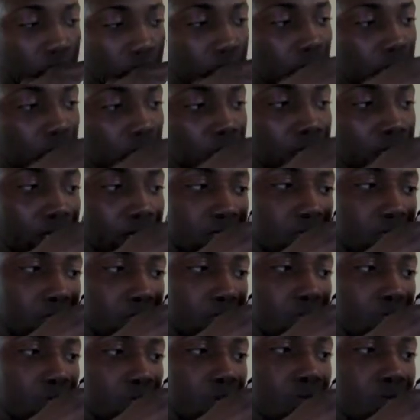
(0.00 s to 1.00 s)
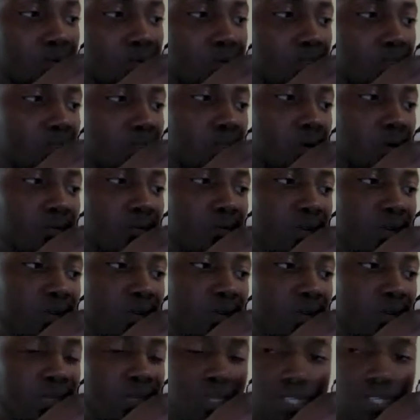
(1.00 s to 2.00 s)
go back to the screen with this button right
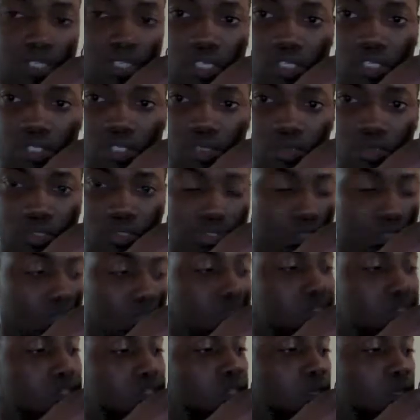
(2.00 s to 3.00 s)
here that says new search.